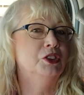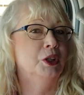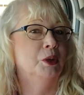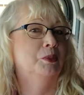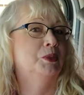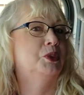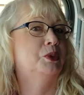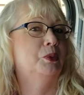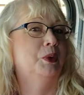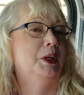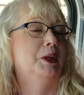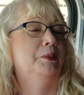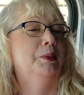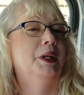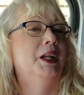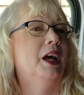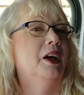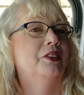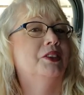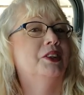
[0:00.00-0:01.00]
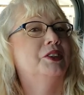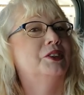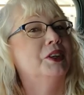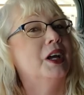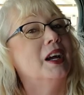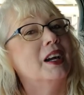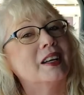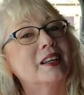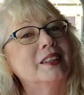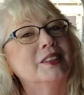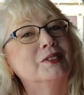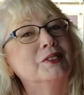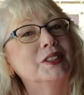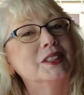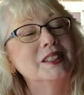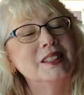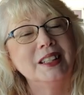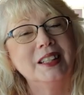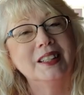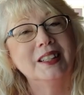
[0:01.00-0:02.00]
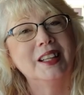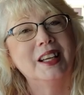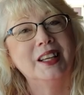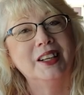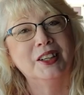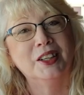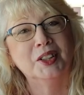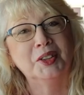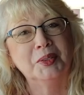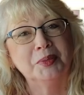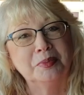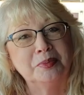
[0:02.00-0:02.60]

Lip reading: Jim's sweeping out the truck. We'll see you later.